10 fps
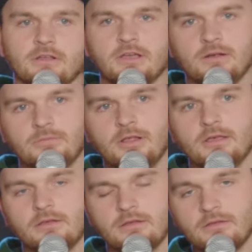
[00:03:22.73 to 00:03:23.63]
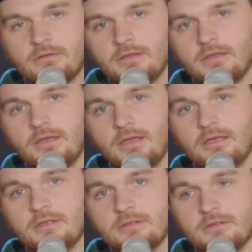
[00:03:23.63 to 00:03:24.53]
kind of be like,
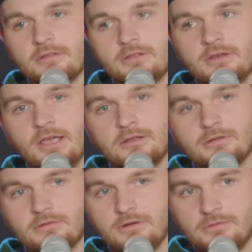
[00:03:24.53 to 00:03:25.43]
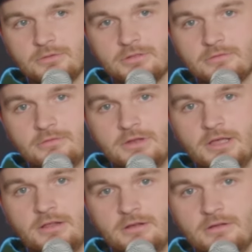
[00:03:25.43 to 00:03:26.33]
hey, you, you see Dad struggle with school
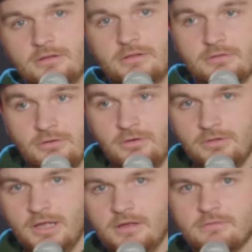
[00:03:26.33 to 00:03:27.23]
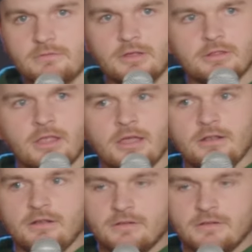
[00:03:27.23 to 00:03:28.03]
debt your whole life? Yes, Dad.